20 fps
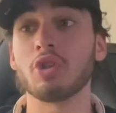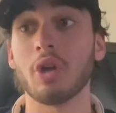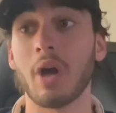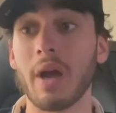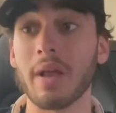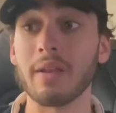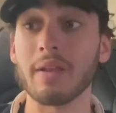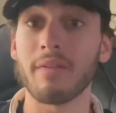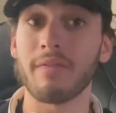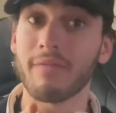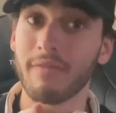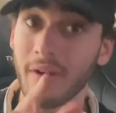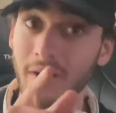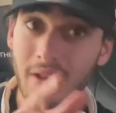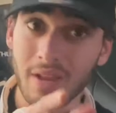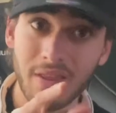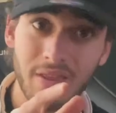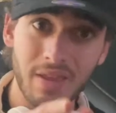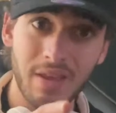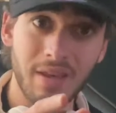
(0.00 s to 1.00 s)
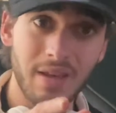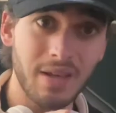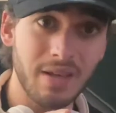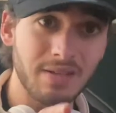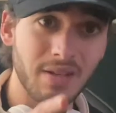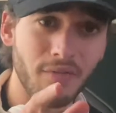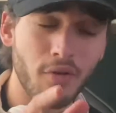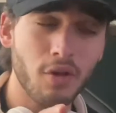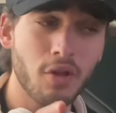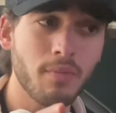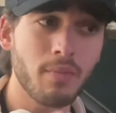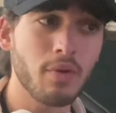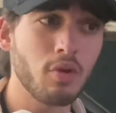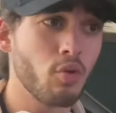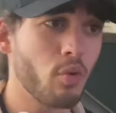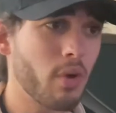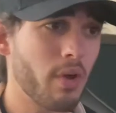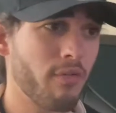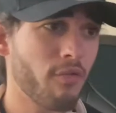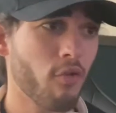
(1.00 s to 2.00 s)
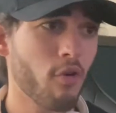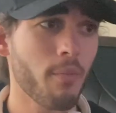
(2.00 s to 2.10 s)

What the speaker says: And the funny thing is, I've only been doing it for